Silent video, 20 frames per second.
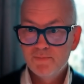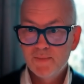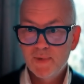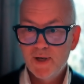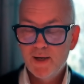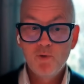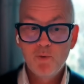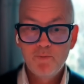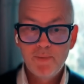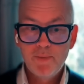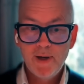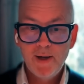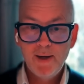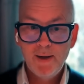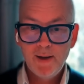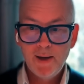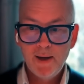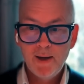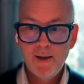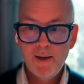It will
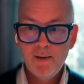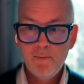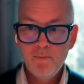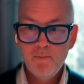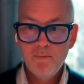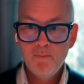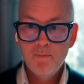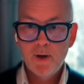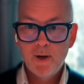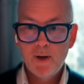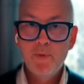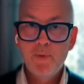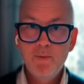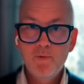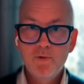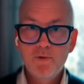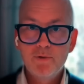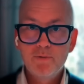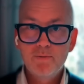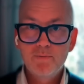bring in more
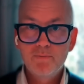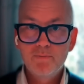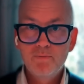people,